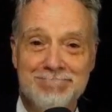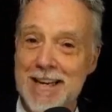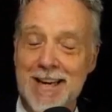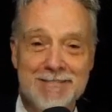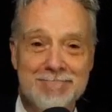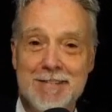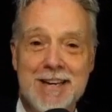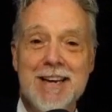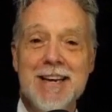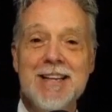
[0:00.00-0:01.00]
Yeah.
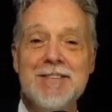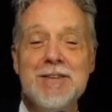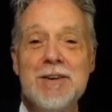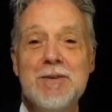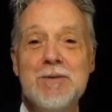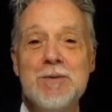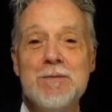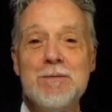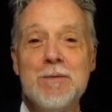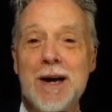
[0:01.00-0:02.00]
So,
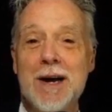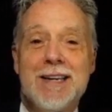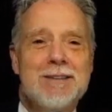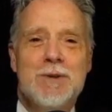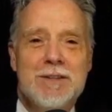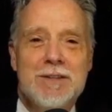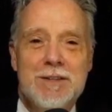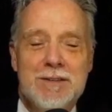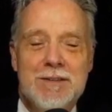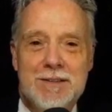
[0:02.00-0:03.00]
again, what's the
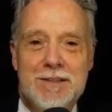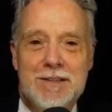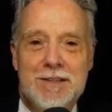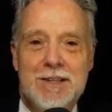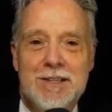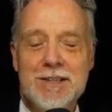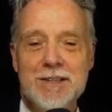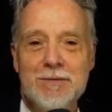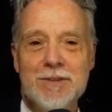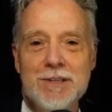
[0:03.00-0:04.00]
good of this discussion
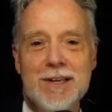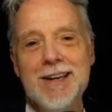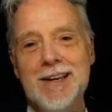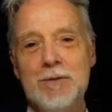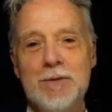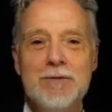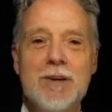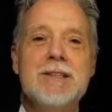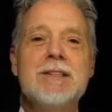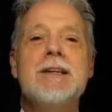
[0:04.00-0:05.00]
if we're saying, "I ah, we will
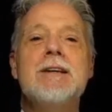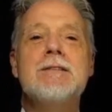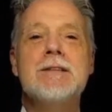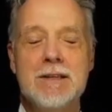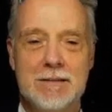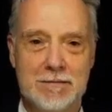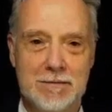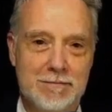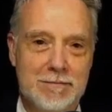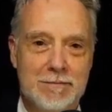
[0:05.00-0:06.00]
voluntarily
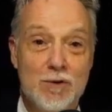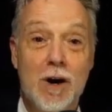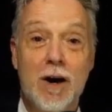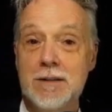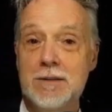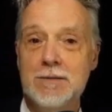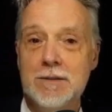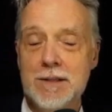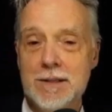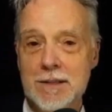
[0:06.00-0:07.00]
not do
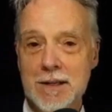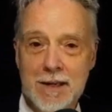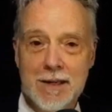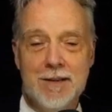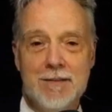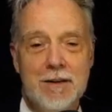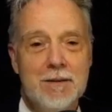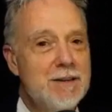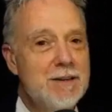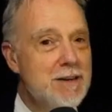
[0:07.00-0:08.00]
this"? They
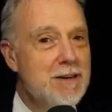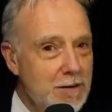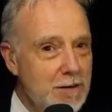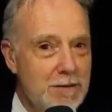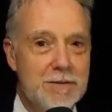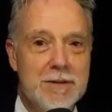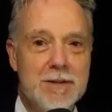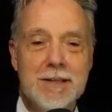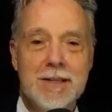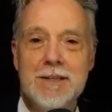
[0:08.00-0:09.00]
always have an out if it's
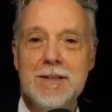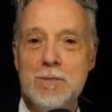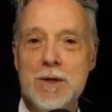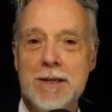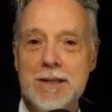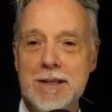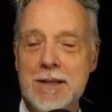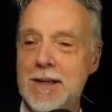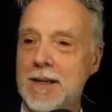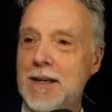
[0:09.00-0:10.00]
not legally binding.
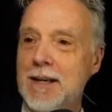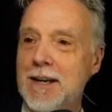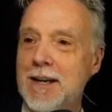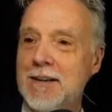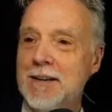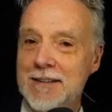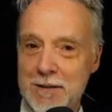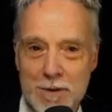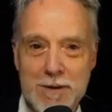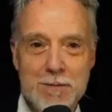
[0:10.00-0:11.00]
And that's
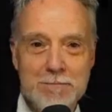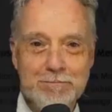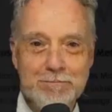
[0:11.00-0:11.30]
a problem.